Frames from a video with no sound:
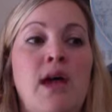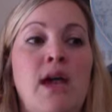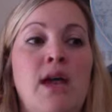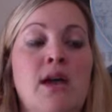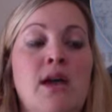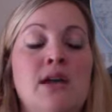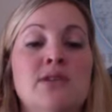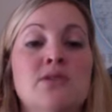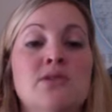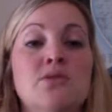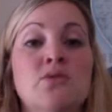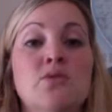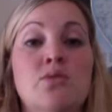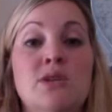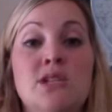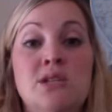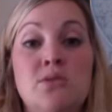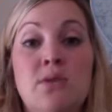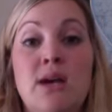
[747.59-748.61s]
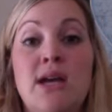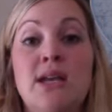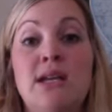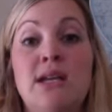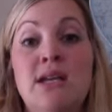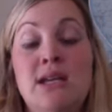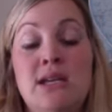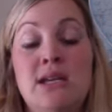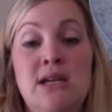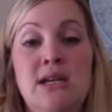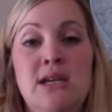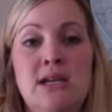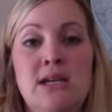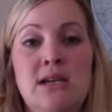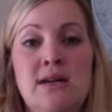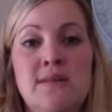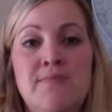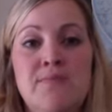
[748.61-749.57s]
And what do I
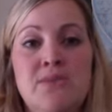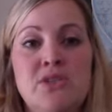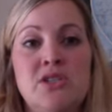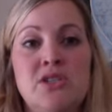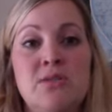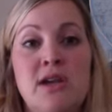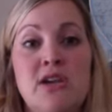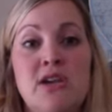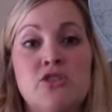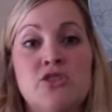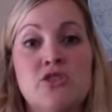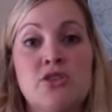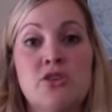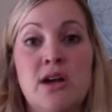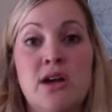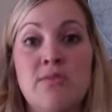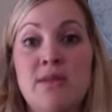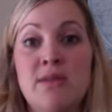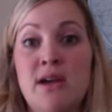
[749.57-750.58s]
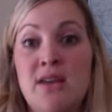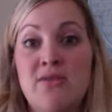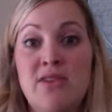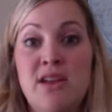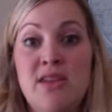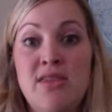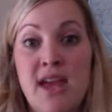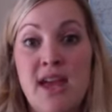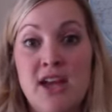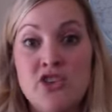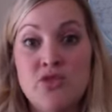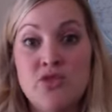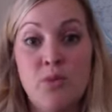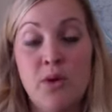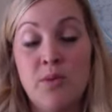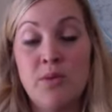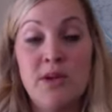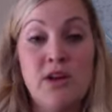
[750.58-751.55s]
need to make sure I'm kind of in that,
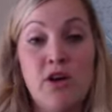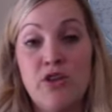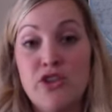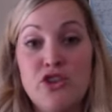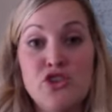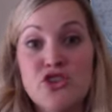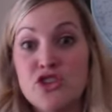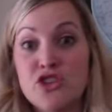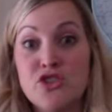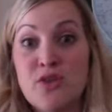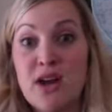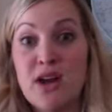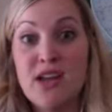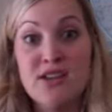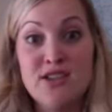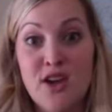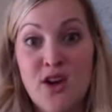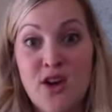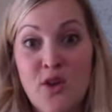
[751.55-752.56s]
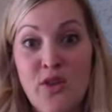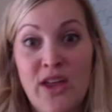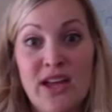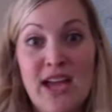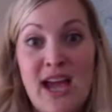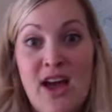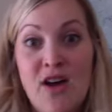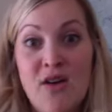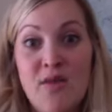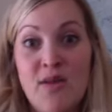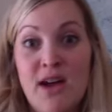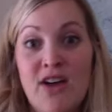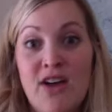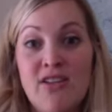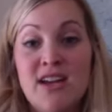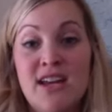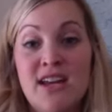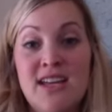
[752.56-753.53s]
what we call the just right zone? Like how
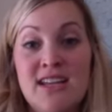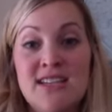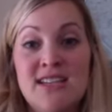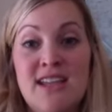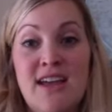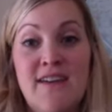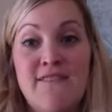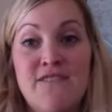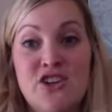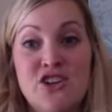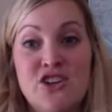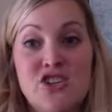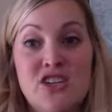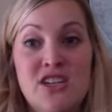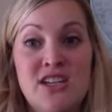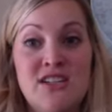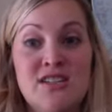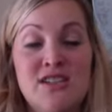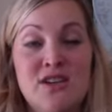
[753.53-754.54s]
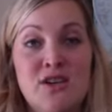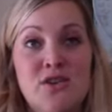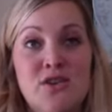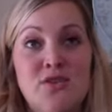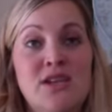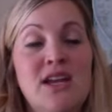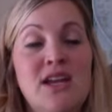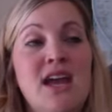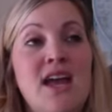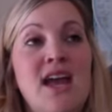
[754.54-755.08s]
can I get to that functioning zone?